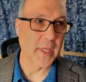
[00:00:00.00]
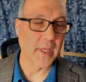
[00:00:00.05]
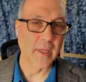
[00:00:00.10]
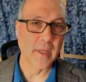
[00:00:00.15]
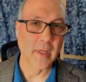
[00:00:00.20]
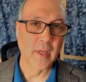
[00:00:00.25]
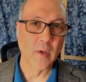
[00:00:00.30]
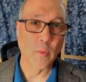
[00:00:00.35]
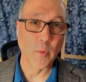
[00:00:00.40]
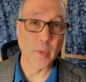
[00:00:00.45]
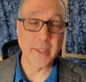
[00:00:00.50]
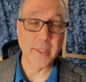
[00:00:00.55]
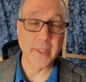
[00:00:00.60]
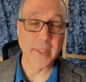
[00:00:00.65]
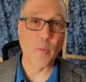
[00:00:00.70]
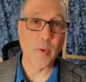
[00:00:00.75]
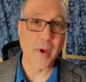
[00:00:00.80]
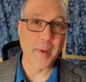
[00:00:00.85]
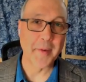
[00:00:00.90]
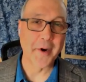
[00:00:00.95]
being, we did
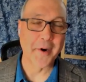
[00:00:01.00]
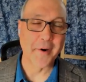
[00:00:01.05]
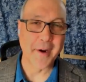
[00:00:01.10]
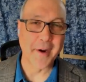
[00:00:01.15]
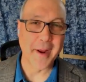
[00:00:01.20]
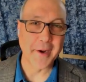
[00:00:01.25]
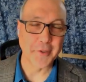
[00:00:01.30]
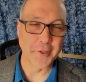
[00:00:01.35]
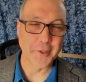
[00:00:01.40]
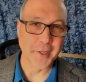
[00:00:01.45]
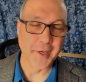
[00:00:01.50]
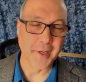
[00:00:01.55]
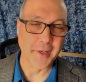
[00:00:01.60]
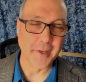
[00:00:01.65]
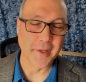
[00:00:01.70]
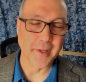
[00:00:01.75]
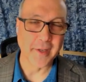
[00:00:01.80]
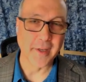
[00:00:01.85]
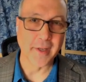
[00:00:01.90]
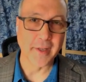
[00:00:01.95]
a webinar actually
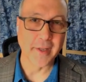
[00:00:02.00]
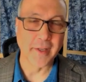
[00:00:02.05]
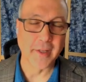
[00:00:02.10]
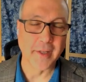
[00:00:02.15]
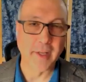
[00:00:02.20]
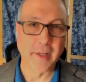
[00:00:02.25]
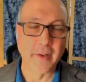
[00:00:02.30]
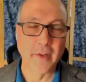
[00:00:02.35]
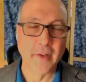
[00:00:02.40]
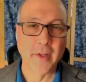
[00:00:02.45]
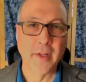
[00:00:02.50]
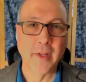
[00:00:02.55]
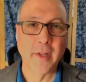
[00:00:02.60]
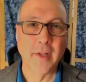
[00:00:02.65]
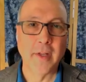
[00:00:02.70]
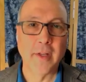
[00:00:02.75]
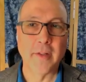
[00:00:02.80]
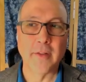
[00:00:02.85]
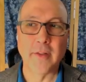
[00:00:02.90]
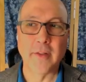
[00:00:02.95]
on
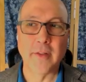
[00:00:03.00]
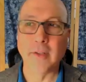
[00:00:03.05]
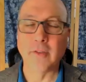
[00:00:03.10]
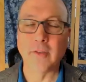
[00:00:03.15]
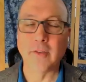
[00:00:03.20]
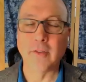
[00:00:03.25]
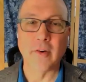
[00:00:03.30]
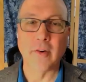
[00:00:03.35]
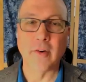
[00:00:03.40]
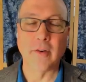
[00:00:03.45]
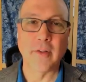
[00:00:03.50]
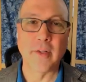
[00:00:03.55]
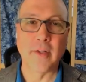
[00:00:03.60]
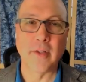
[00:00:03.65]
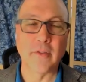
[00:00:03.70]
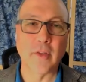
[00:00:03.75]
these other